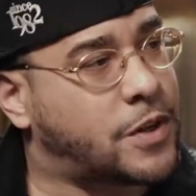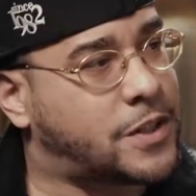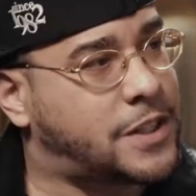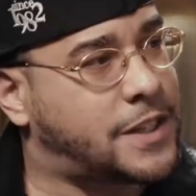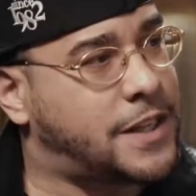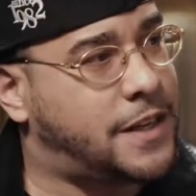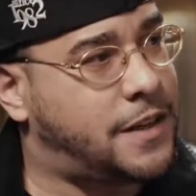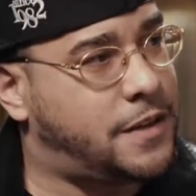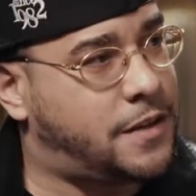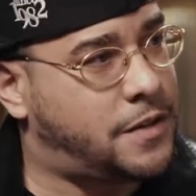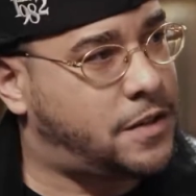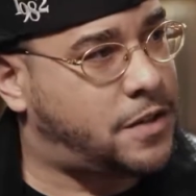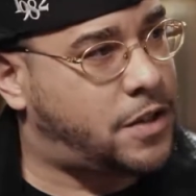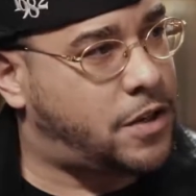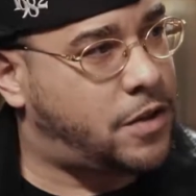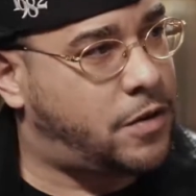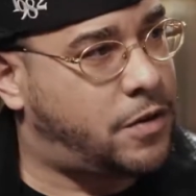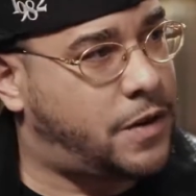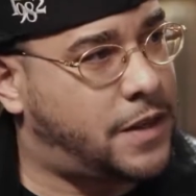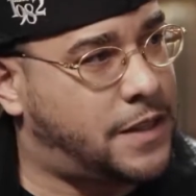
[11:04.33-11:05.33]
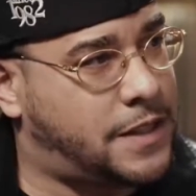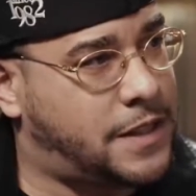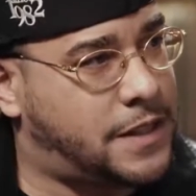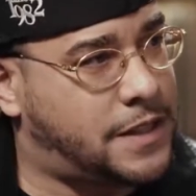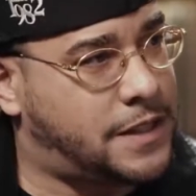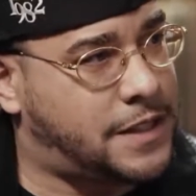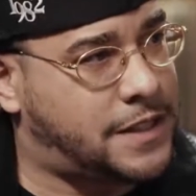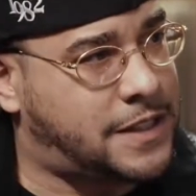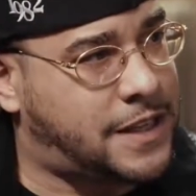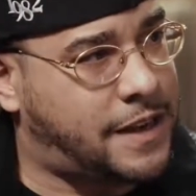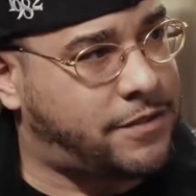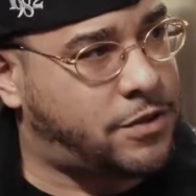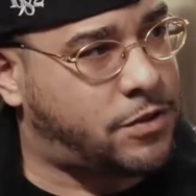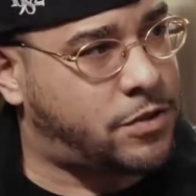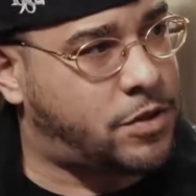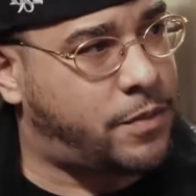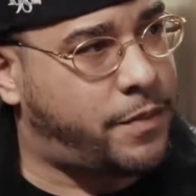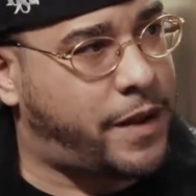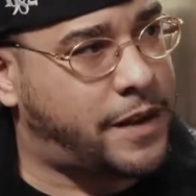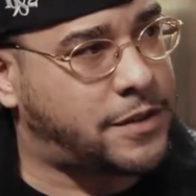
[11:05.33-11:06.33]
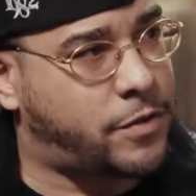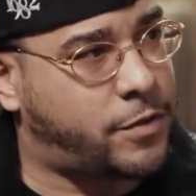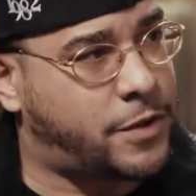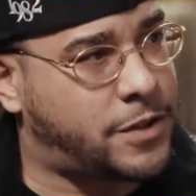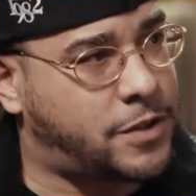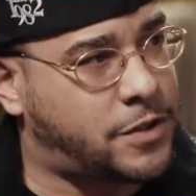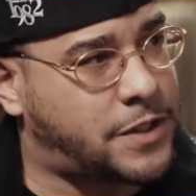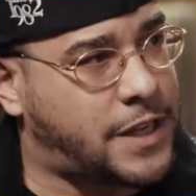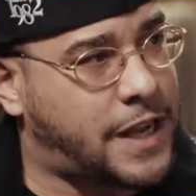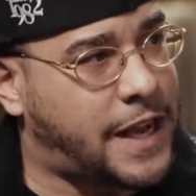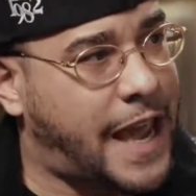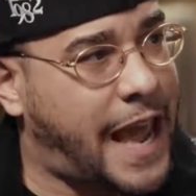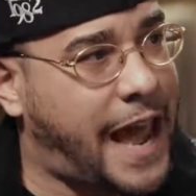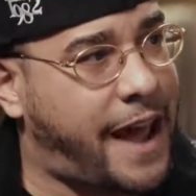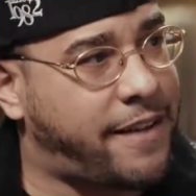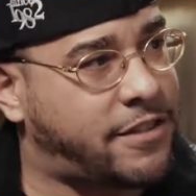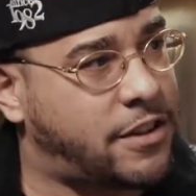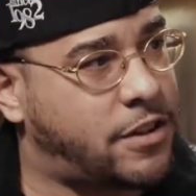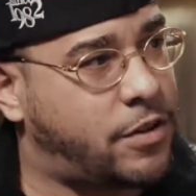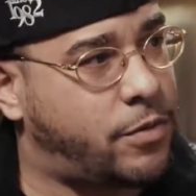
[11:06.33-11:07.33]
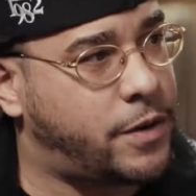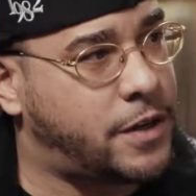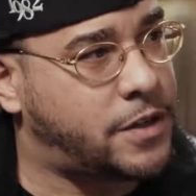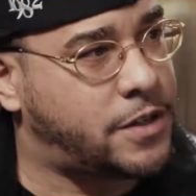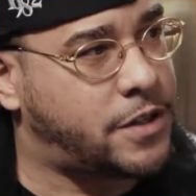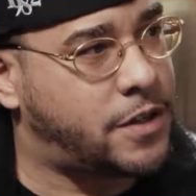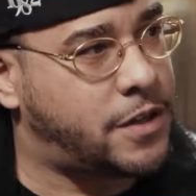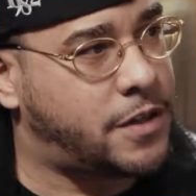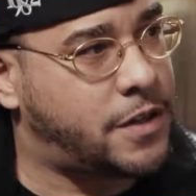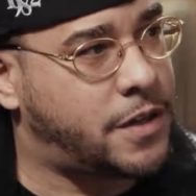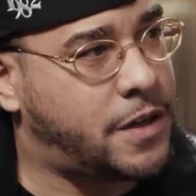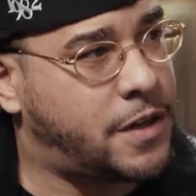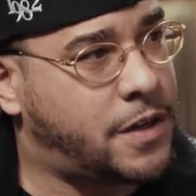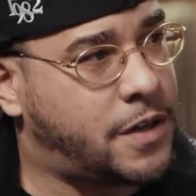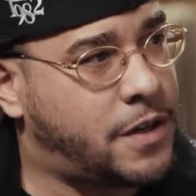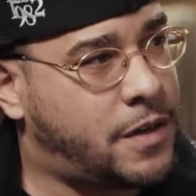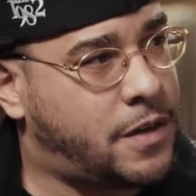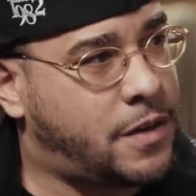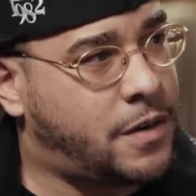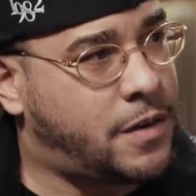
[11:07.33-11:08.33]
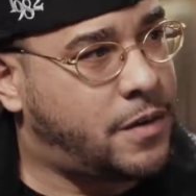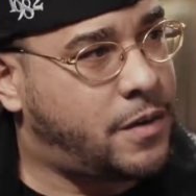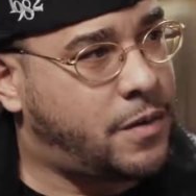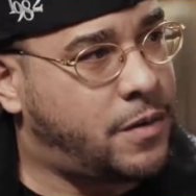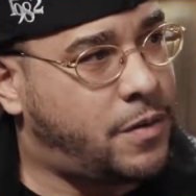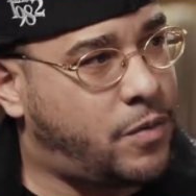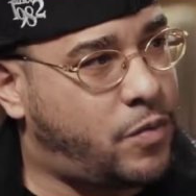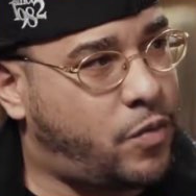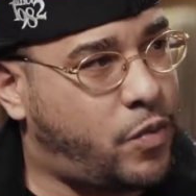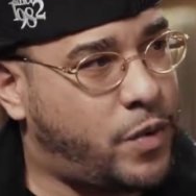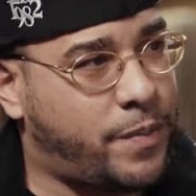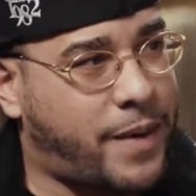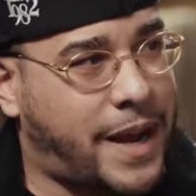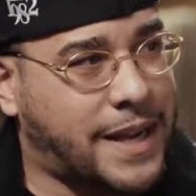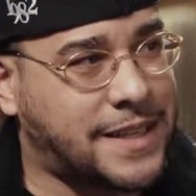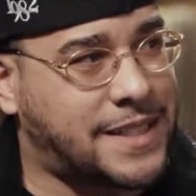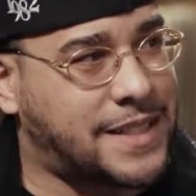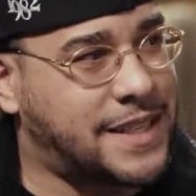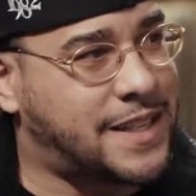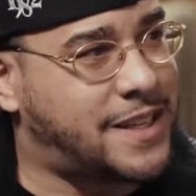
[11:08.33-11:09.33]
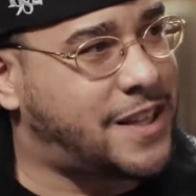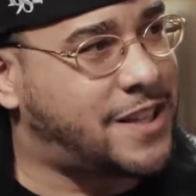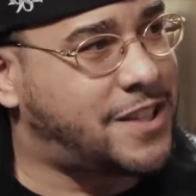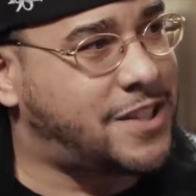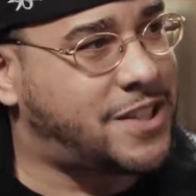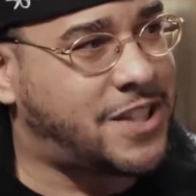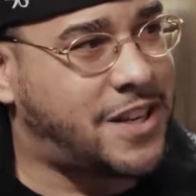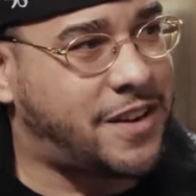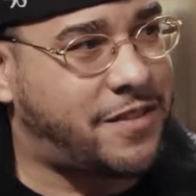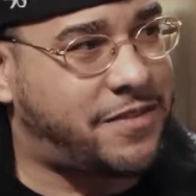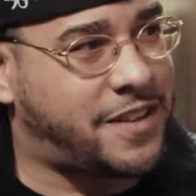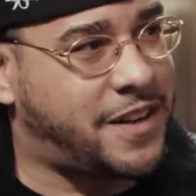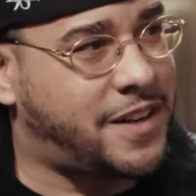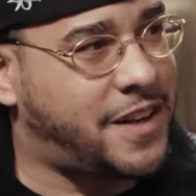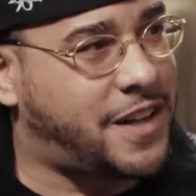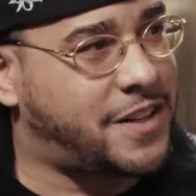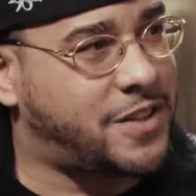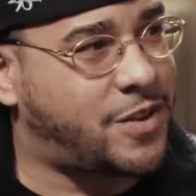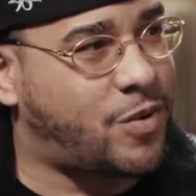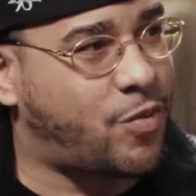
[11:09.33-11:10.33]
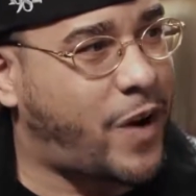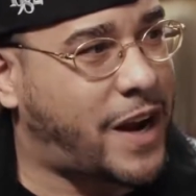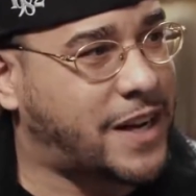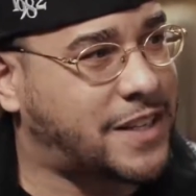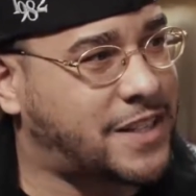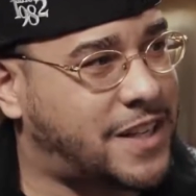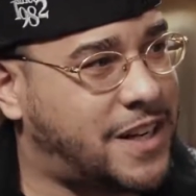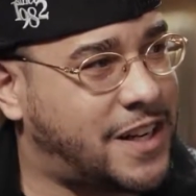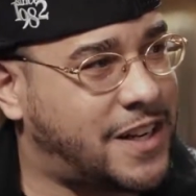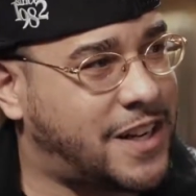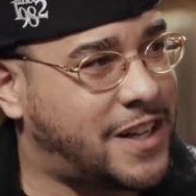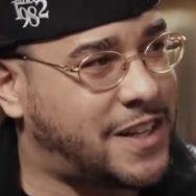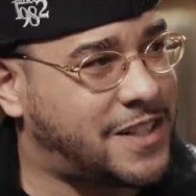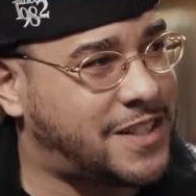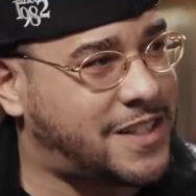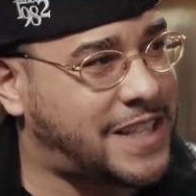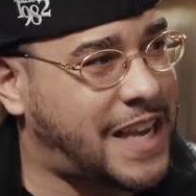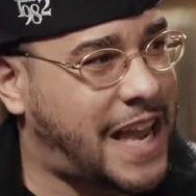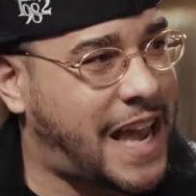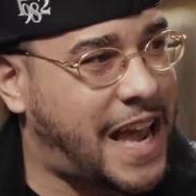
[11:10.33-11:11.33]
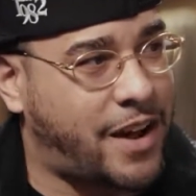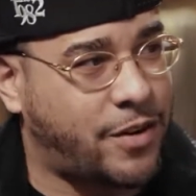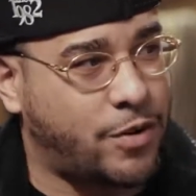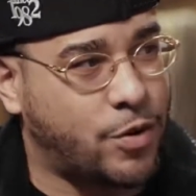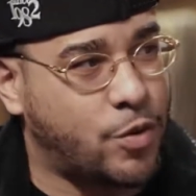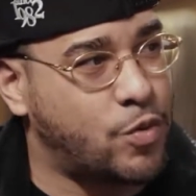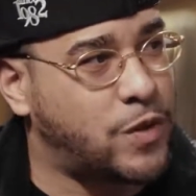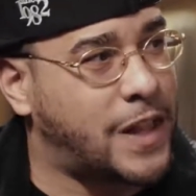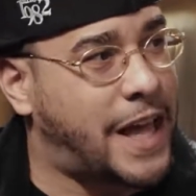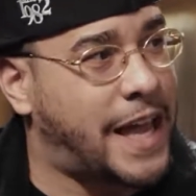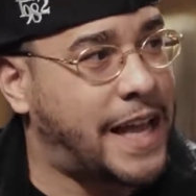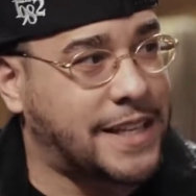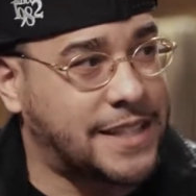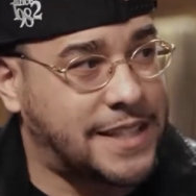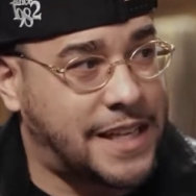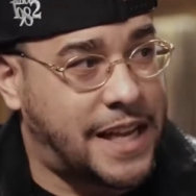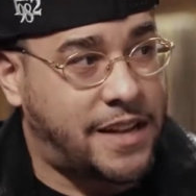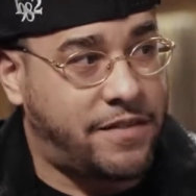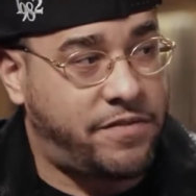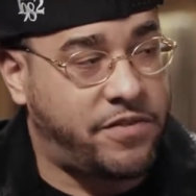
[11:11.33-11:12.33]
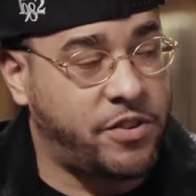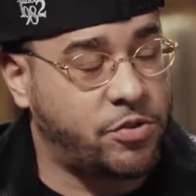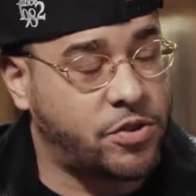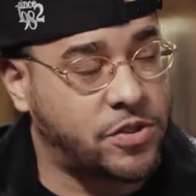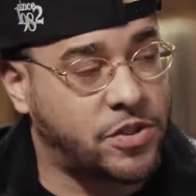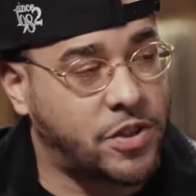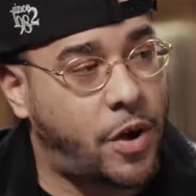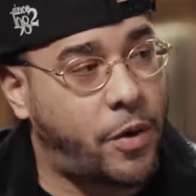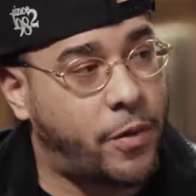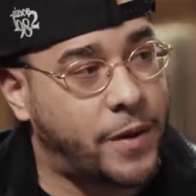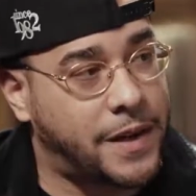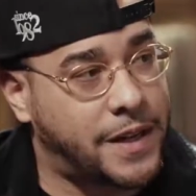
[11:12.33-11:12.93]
see. So is it safe to assume, based on what you say, after the WIZRD, we might see another shift, another direction, another sound, new lanes that Future's going